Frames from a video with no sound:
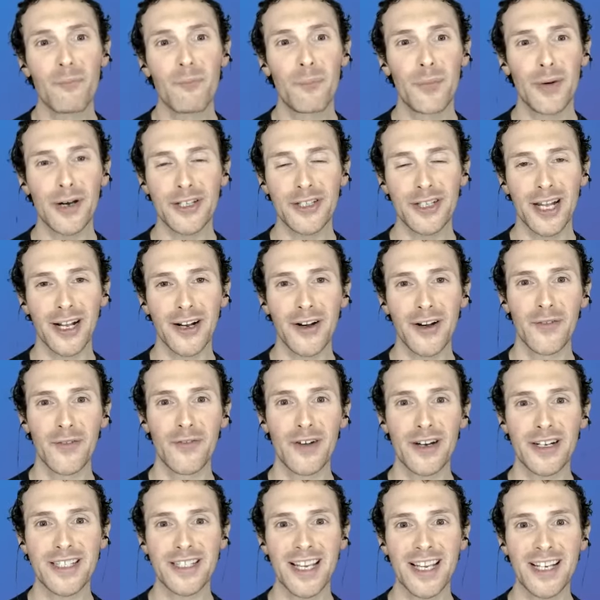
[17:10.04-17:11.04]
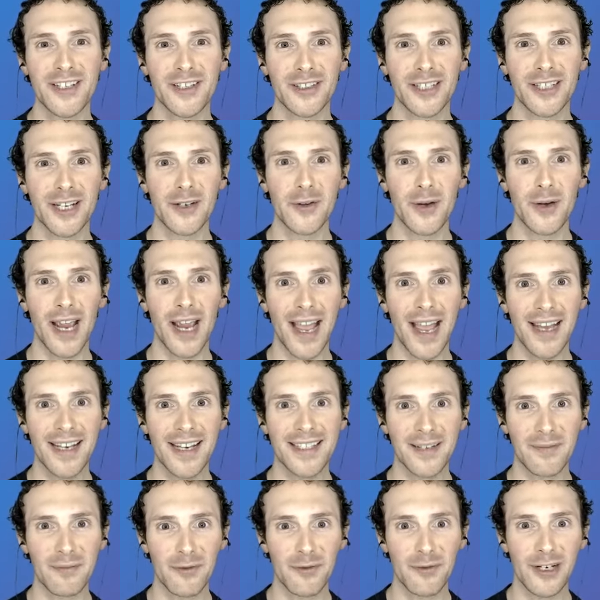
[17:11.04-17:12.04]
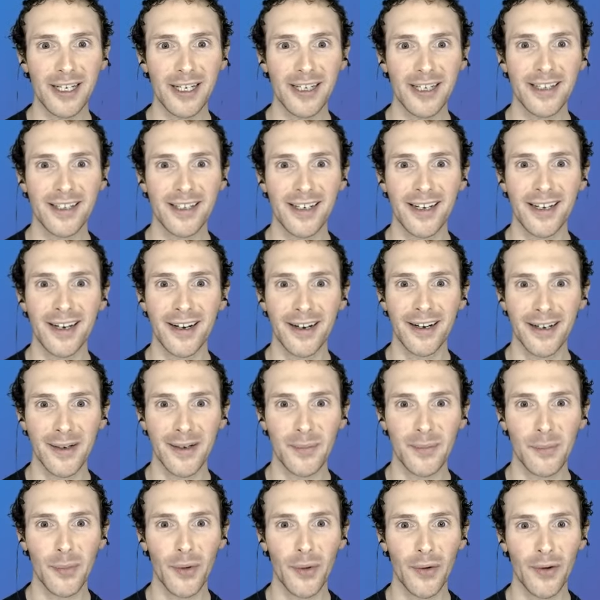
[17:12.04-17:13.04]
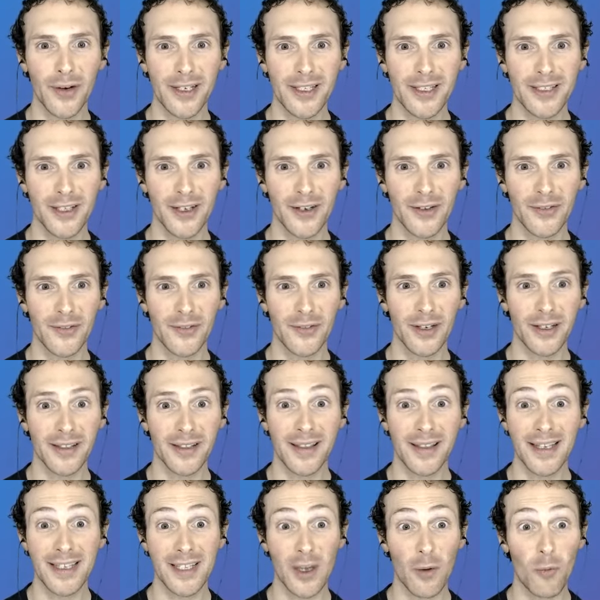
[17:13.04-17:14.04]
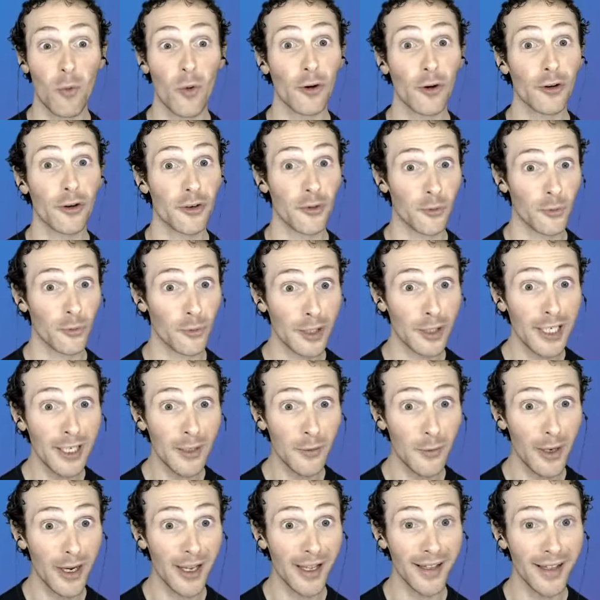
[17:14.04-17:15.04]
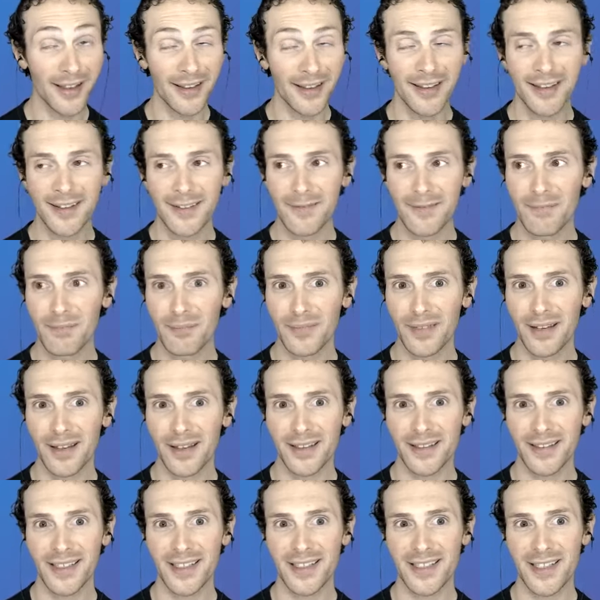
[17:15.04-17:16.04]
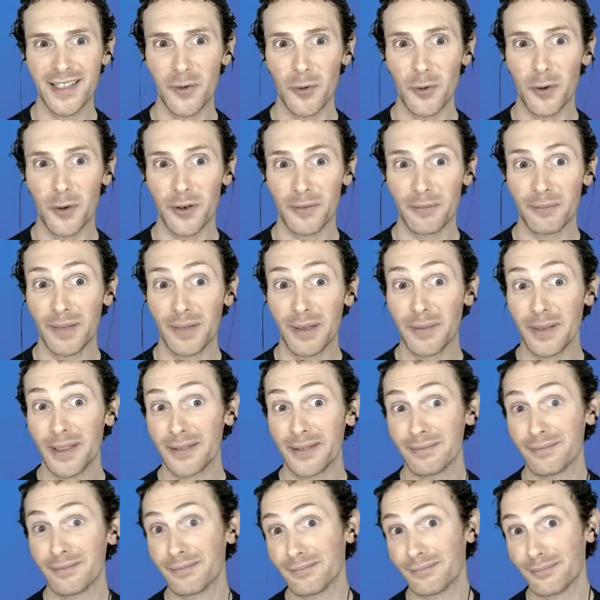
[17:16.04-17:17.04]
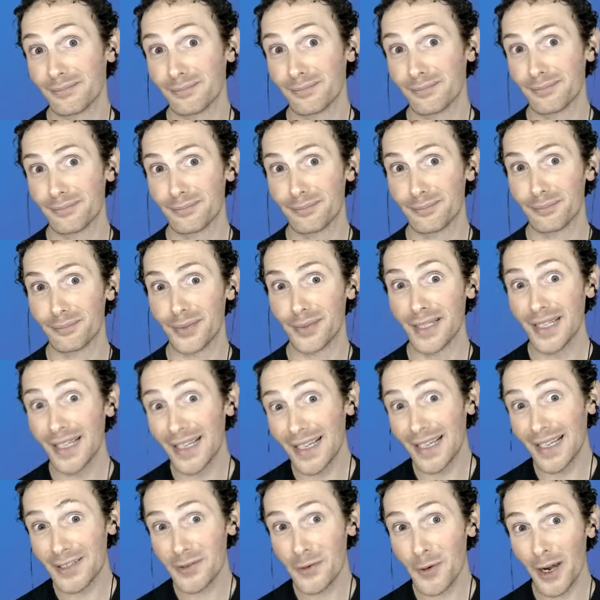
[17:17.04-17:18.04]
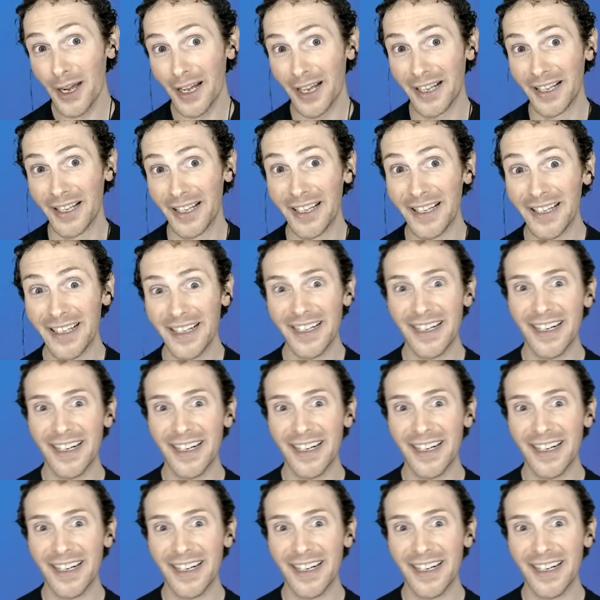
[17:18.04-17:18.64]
personal conversation that we had some really good learning points of things that worked really well, things that worked maybe a bit less well.